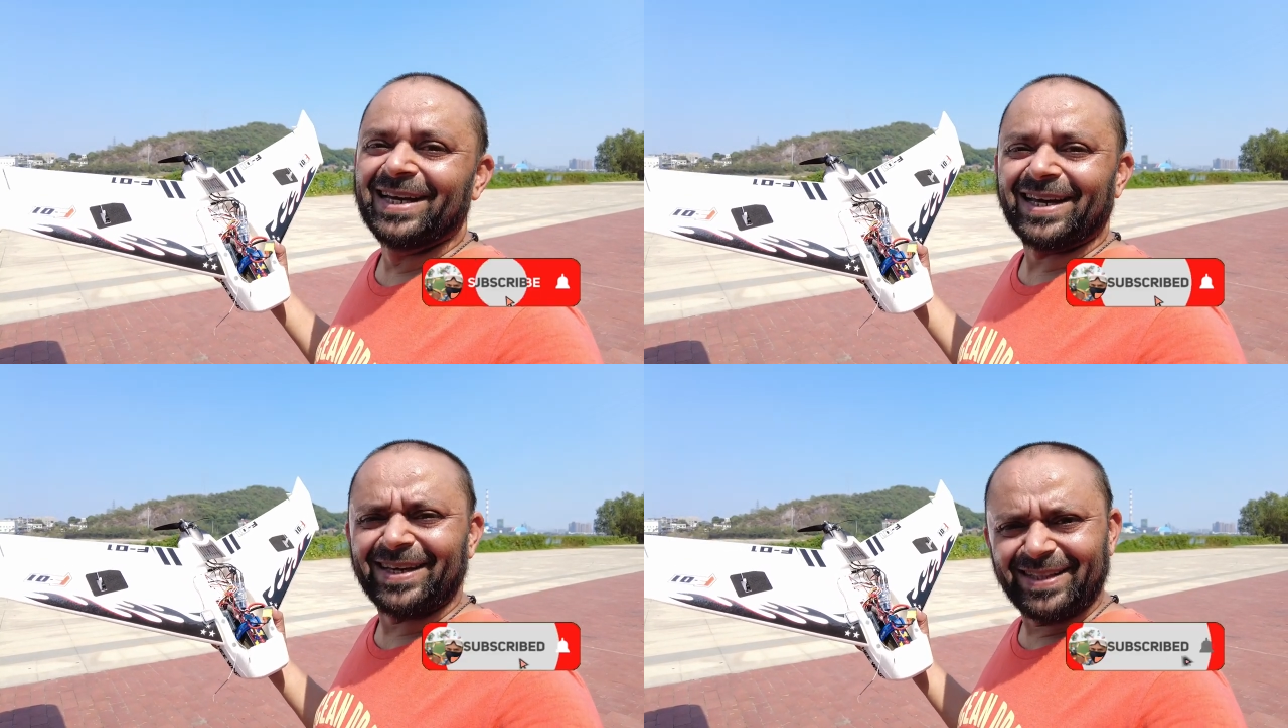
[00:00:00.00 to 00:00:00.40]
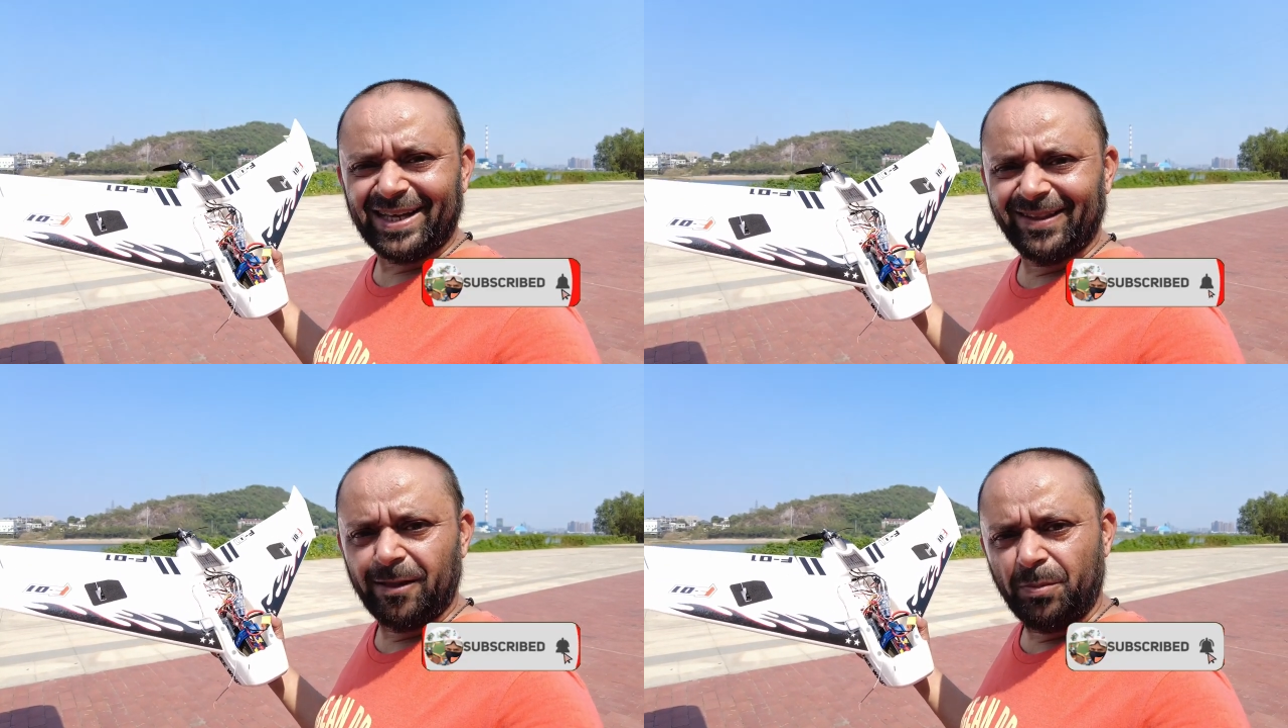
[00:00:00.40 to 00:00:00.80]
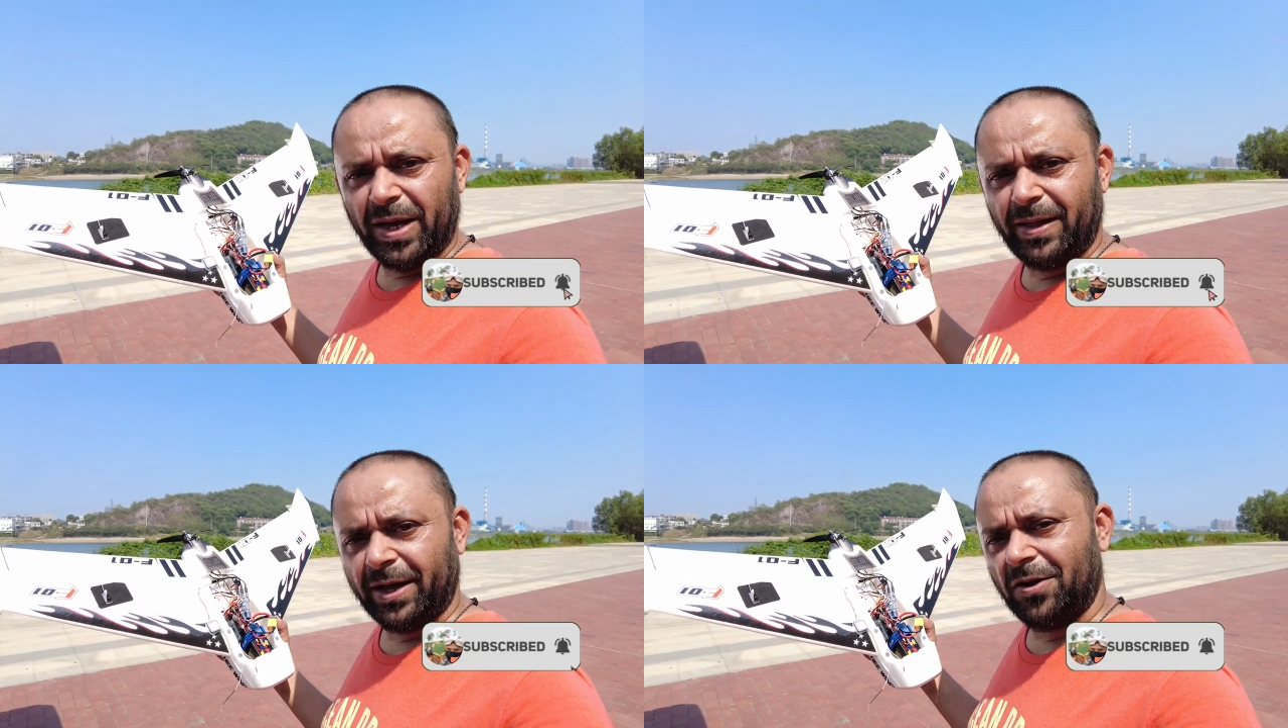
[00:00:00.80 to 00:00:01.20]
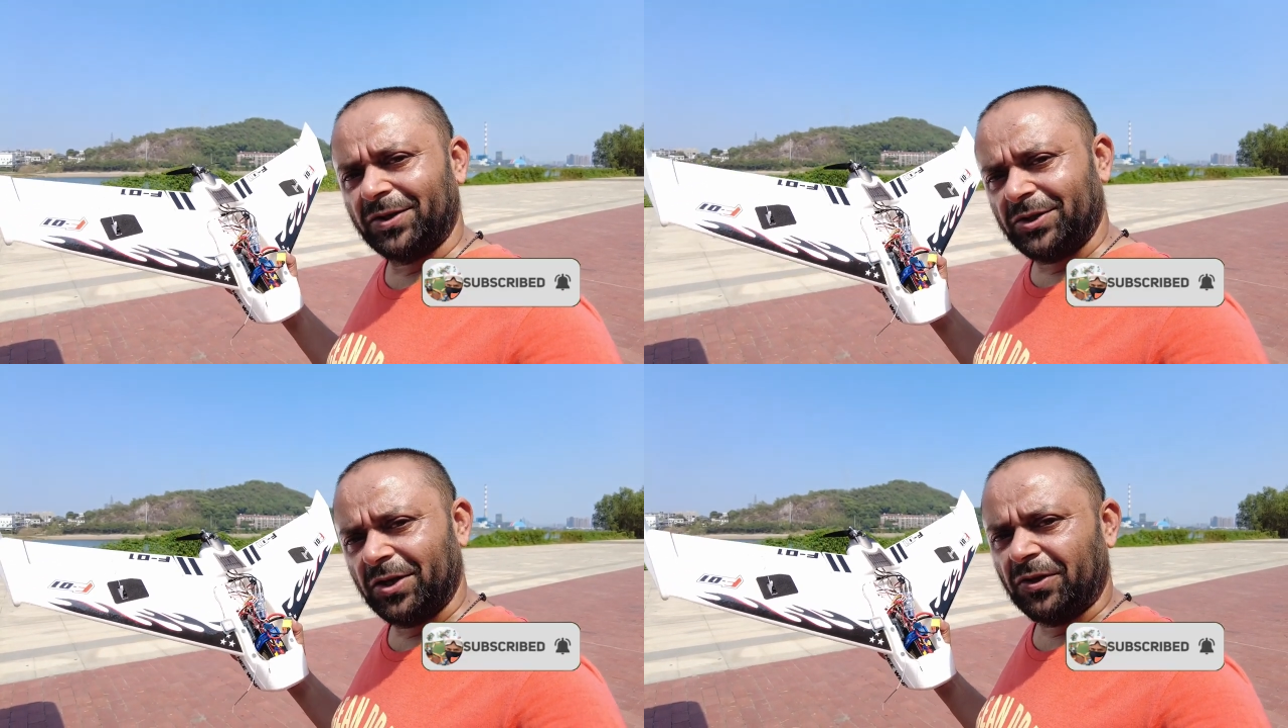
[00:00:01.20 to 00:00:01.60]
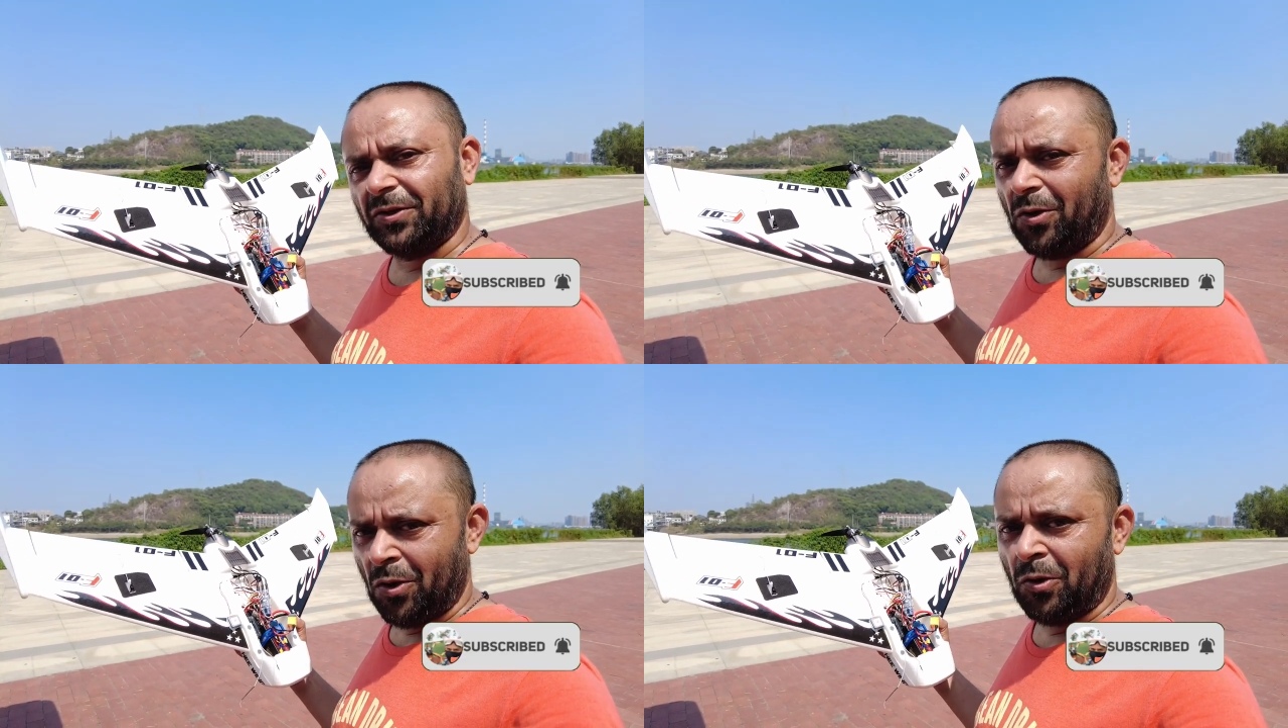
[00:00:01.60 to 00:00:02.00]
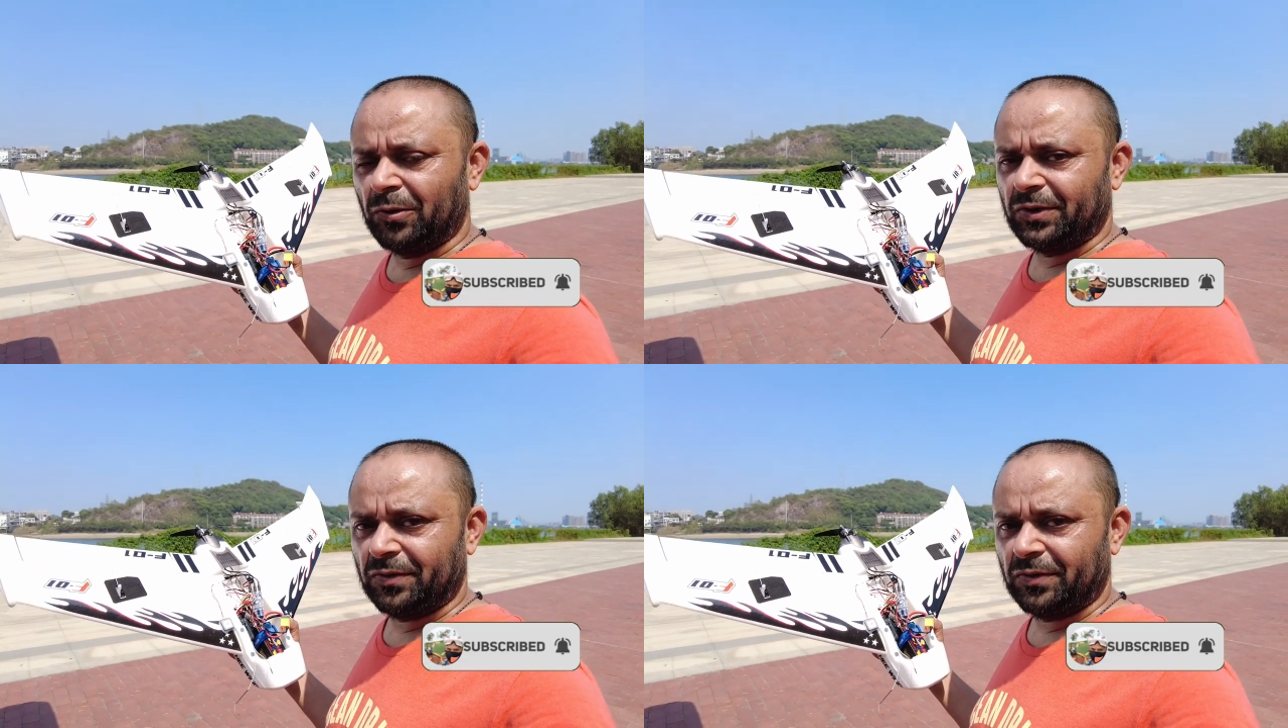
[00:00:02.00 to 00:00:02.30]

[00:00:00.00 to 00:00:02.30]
and hit that little bell icon. Turn on all the